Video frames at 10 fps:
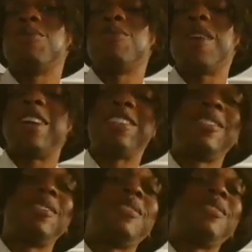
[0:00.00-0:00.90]

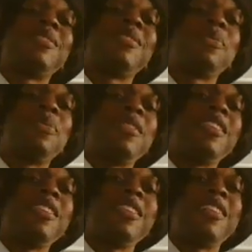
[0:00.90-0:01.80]
Rational,
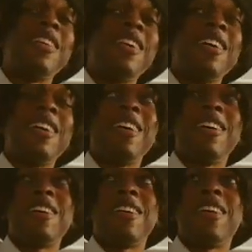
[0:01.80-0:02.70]
where
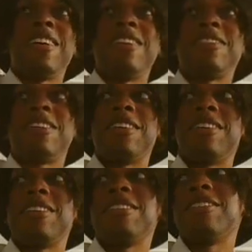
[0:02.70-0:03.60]
I guess
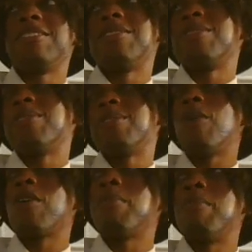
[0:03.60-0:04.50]
I
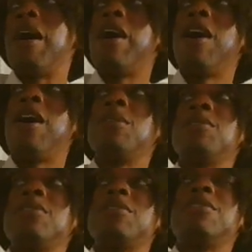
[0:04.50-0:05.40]
talk
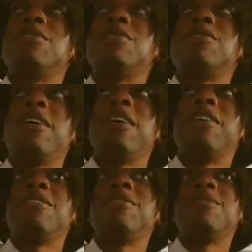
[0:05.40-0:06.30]
about
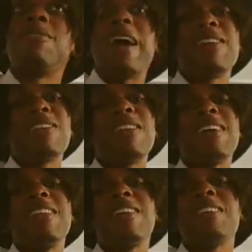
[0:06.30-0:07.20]
trans radical
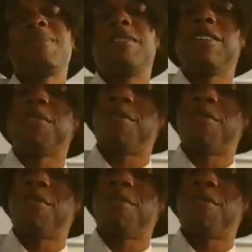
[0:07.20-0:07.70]
ideas, but in a